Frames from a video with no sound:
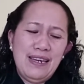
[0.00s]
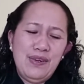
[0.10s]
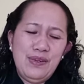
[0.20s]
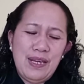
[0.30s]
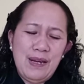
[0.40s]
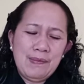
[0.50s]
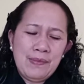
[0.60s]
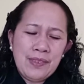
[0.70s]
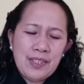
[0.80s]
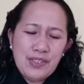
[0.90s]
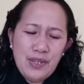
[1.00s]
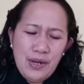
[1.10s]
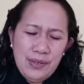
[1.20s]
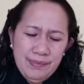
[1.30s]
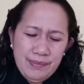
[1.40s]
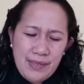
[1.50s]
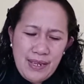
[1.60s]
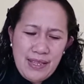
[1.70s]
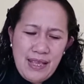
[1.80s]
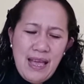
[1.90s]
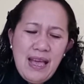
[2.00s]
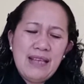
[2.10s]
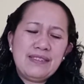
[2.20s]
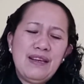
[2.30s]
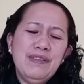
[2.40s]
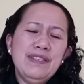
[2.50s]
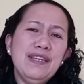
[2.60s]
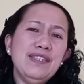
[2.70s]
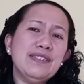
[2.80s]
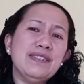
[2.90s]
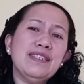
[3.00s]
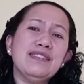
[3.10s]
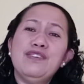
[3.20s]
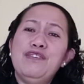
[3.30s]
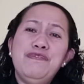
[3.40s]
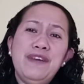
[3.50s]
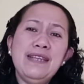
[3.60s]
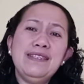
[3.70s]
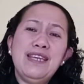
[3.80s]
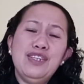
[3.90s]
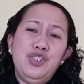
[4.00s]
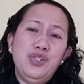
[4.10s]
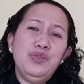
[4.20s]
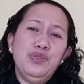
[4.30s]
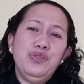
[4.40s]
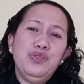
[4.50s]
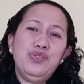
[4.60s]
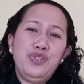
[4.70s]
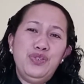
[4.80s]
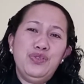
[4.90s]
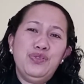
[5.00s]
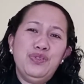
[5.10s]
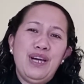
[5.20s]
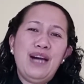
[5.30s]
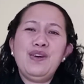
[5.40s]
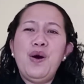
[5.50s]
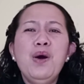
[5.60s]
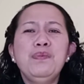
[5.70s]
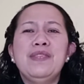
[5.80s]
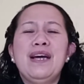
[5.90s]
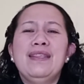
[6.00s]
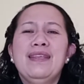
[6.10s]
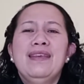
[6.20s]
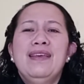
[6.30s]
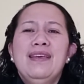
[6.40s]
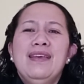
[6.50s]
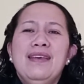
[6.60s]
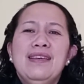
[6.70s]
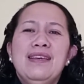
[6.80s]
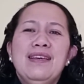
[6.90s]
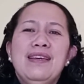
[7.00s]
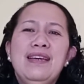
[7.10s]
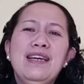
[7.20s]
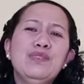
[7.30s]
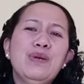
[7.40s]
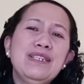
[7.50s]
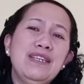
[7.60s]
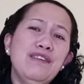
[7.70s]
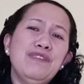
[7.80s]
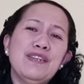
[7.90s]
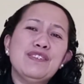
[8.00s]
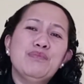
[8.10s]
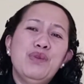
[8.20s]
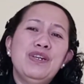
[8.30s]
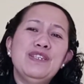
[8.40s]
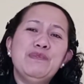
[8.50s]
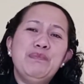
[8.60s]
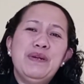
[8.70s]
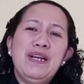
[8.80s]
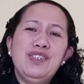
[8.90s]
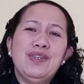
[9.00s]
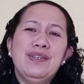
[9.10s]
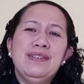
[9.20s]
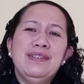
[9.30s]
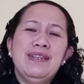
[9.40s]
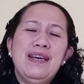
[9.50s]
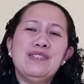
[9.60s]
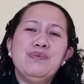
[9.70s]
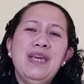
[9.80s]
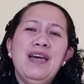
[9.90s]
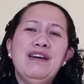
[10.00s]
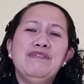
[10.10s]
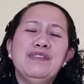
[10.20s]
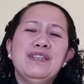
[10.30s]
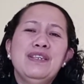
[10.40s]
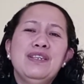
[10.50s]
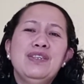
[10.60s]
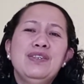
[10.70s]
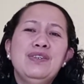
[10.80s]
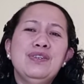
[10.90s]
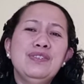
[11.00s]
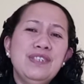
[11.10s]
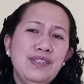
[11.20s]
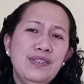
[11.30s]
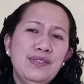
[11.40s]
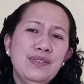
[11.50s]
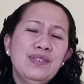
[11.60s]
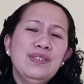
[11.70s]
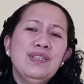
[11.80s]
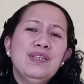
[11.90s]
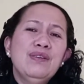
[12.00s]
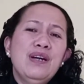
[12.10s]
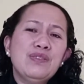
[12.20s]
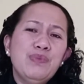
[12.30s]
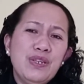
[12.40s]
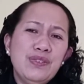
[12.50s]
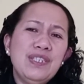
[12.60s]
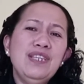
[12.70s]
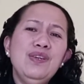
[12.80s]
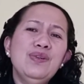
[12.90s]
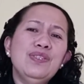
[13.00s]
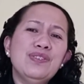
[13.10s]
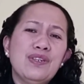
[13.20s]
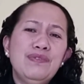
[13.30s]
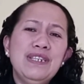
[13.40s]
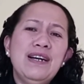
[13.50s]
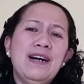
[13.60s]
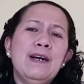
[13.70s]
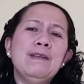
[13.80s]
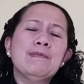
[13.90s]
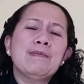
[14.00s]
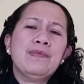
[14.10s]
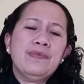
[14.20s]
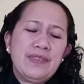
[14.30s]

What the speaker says: Hallelujah. So, 7 things that your faith can do to you. I hope that it will give us more inspiration as we continue in serving God.